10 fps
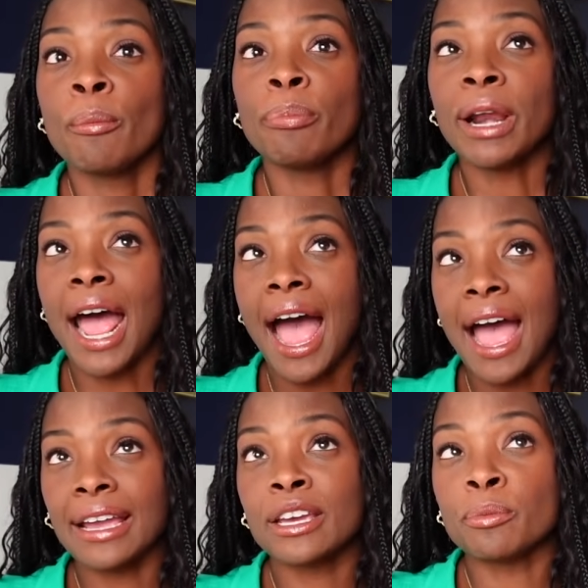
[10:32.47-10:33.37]
but
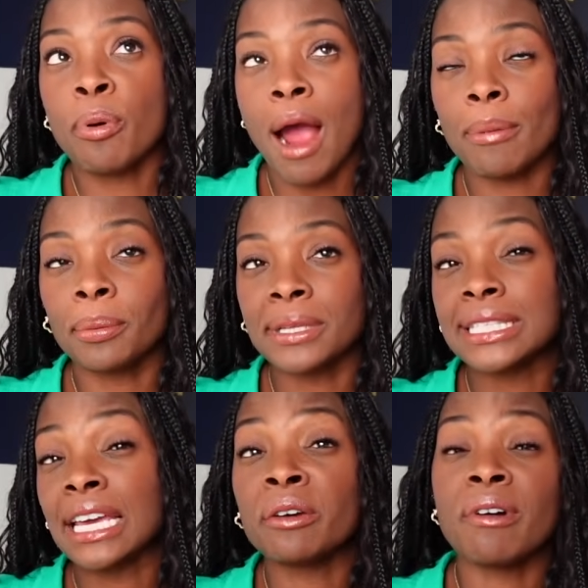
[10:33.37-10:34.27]
I could probably
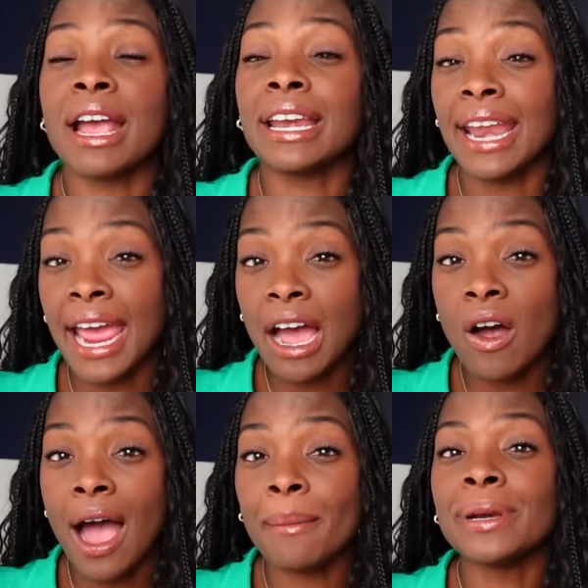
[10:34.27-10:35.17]
say right now,
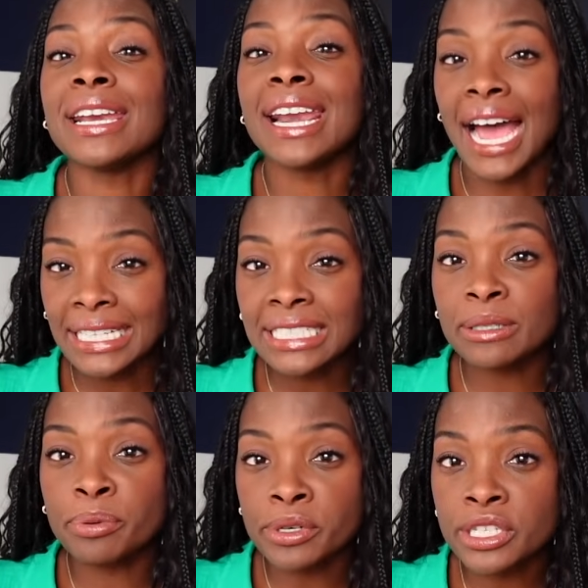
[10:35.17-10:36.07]
I'm
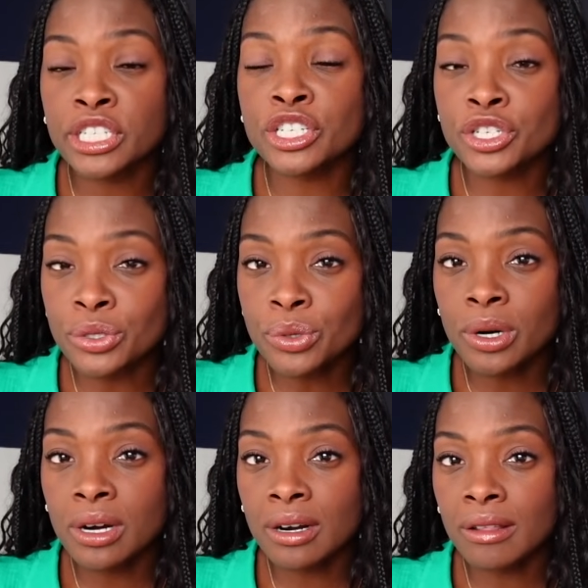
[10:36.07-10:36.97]
90%
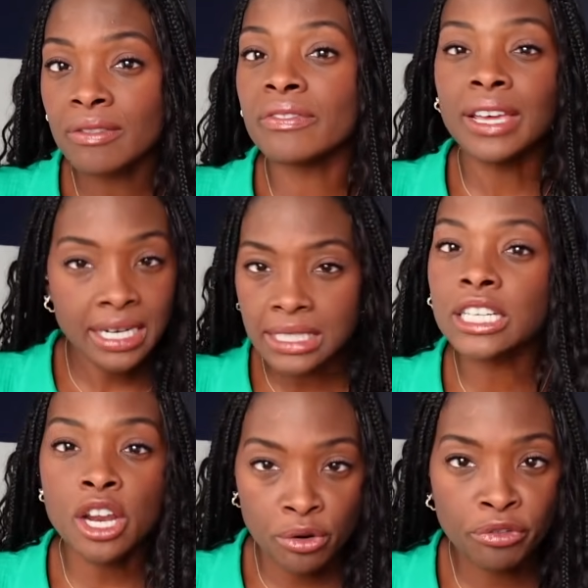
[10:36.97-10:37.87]
sure that it's a
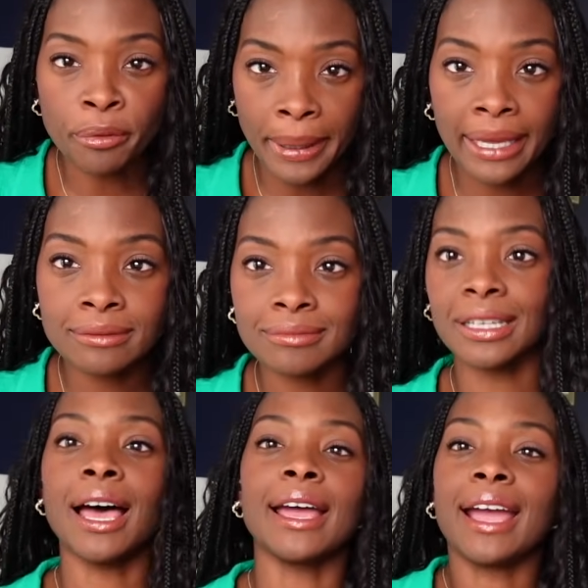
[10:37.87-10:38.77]
no for me.
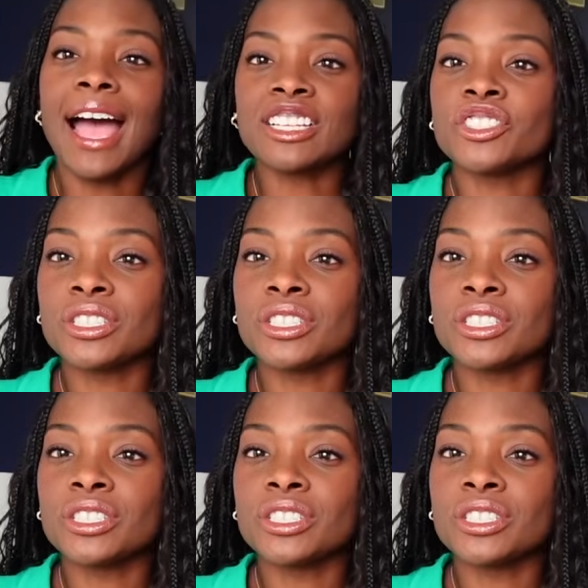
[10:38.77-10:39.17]
Like I